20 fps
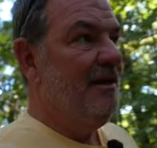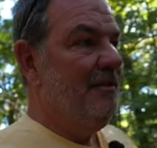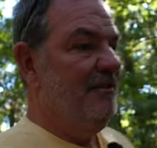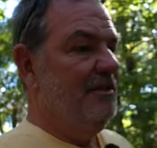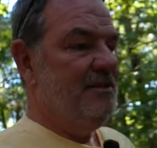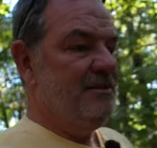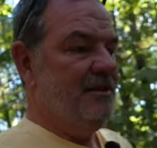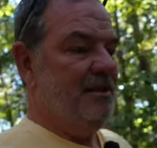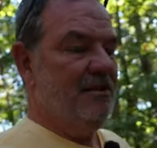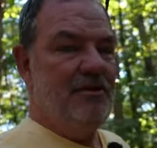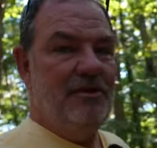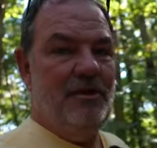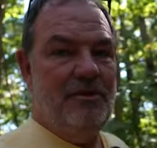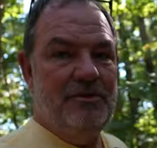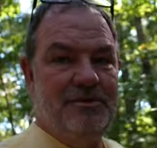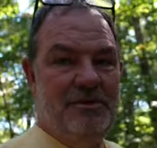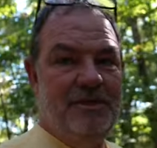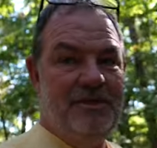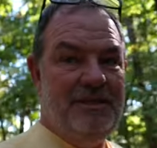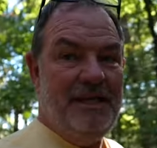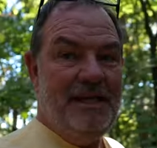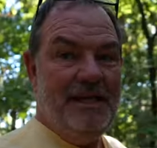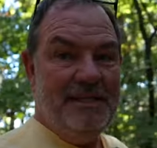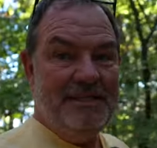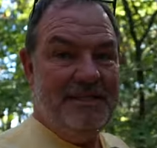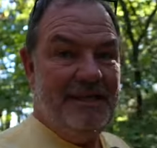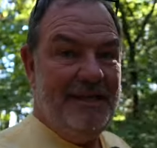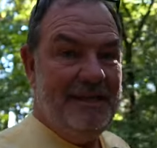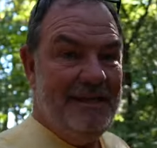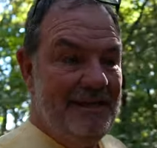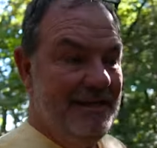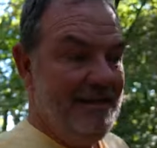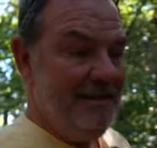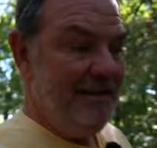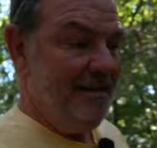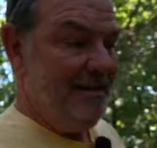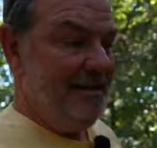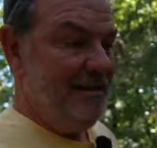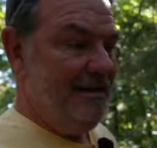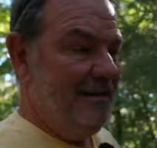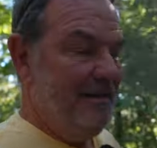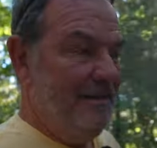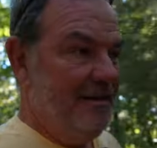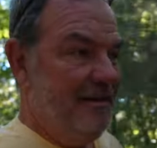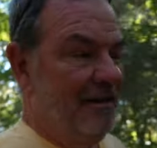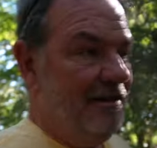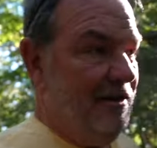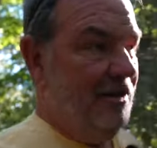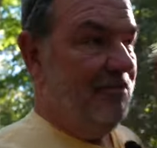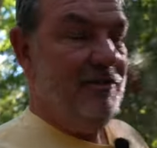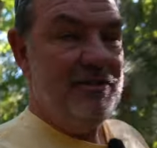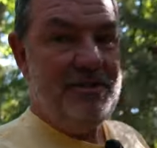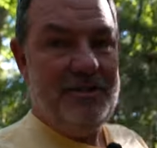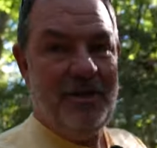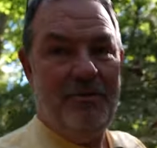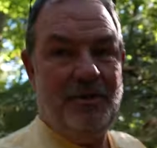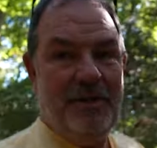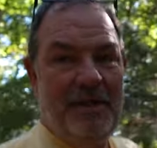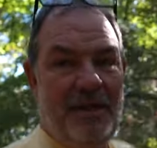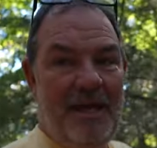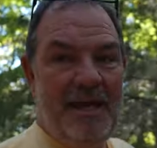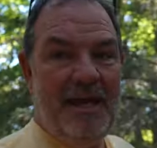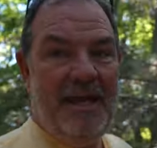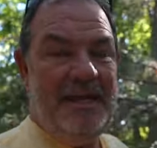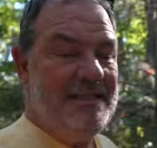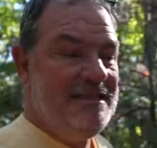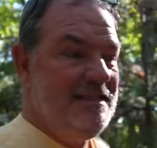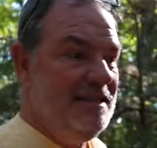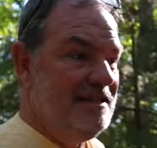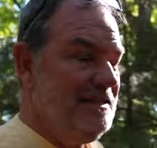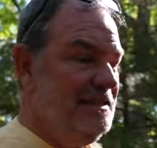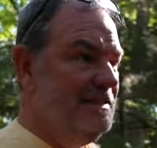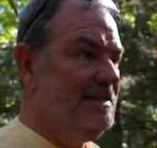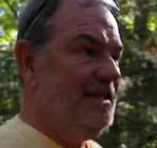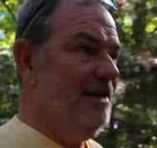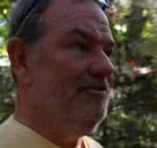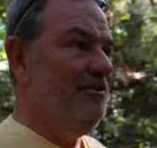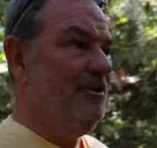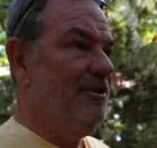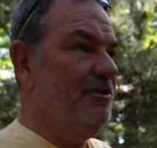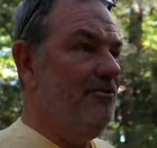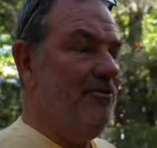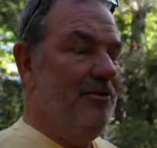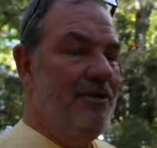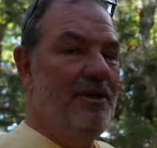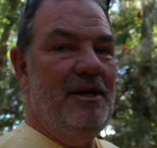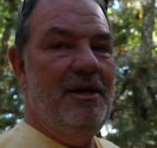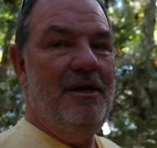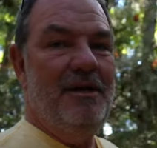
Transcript: This concludes the test of the Sony a6700